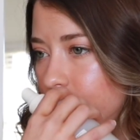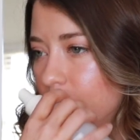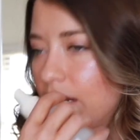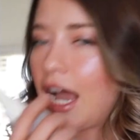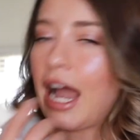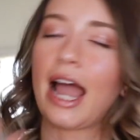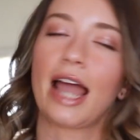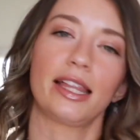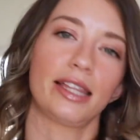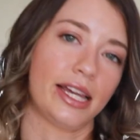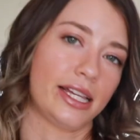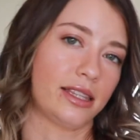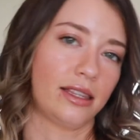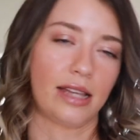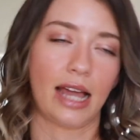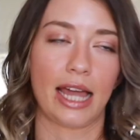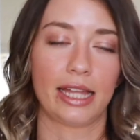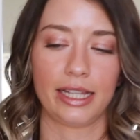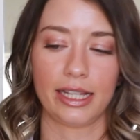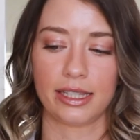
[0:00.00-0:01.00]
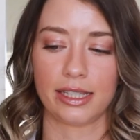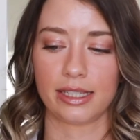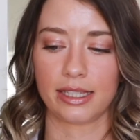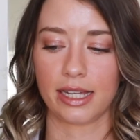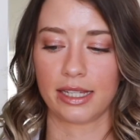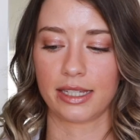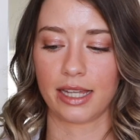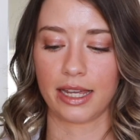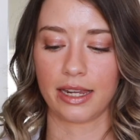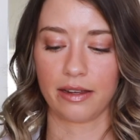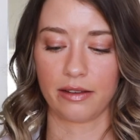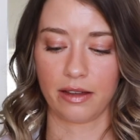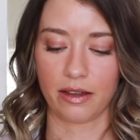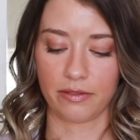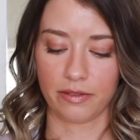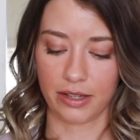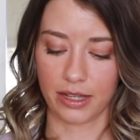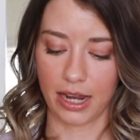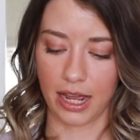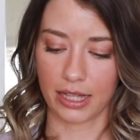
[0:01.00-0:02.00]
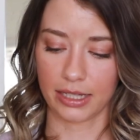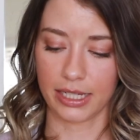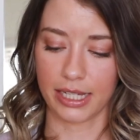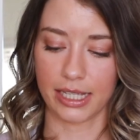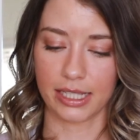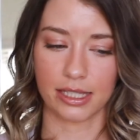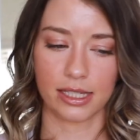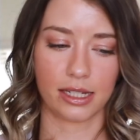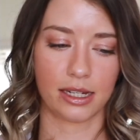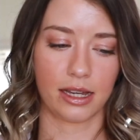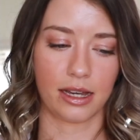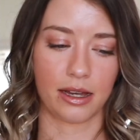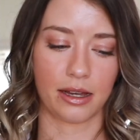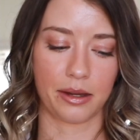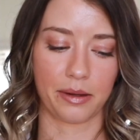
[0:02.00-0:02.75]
I like the scent of it at least.